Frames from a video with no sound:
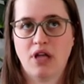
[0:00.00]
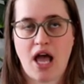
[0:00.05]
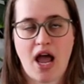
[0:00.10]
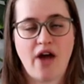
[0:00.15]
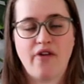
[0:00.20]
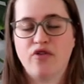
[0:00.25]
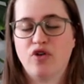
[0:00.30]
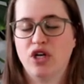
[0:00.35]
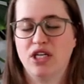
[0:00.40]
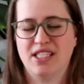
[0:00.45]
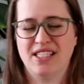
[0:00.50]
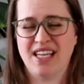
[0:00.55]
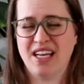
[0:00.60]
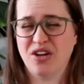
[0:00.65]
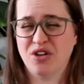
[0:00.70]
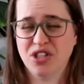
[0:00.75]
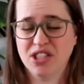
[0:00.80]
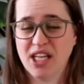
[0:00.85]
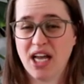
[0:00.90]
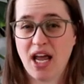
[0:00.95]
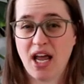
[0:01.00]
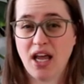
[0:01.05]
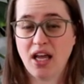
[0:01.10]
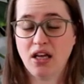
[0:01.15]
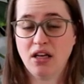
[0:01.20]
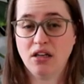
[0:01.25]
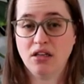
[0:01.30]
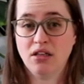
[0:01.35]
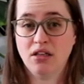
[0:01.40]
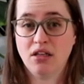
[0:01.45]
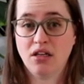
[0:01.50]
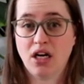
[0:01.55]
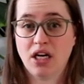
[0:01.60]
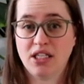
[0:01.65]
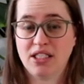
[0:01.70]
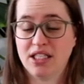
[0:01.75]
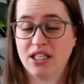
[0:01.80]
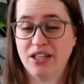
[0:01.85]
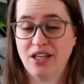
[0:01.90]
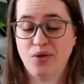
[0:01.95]
every single day
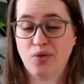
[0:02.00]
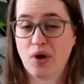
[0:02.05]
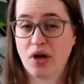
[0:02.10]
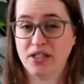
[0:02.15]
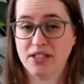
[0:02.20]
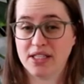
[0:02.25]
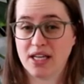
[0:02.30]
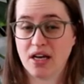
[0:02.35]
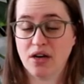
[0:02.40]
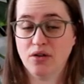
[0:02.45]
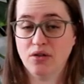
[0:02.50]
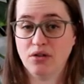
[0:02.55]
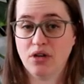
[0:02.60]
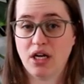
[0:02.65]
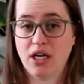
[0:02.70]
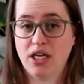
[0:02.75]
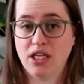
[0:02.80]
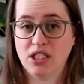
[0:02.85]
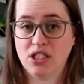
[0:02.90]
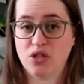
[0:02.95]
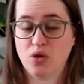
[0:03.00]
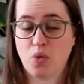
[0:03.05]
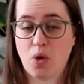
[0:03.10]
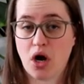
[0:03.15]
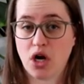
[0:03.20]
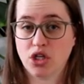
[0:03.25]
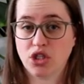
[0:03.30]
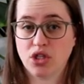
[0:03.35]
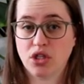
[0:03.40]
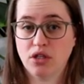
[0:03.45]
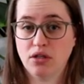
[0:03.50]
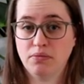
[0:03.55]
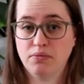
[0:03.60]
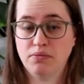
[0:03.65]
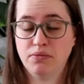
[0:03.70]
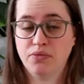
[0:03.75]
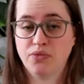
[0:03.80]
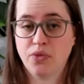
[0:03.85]
until he runs out and needs to wash them.